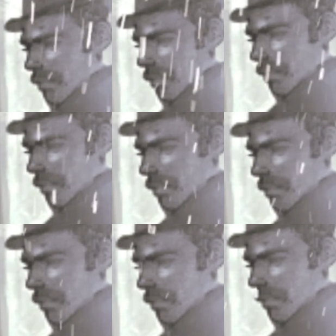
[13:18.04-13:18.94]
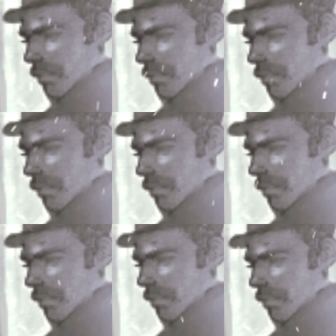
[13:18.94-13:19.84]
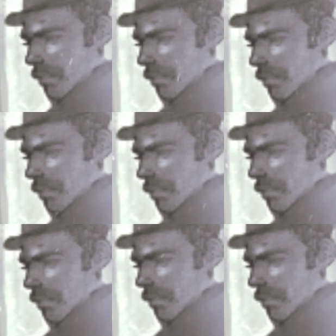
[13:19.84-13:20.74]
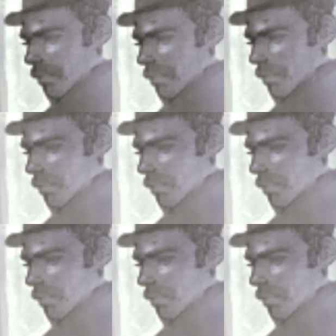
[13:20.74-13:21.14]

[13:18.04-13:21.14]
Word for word: Ishtar, which is if you like SCP, uh, you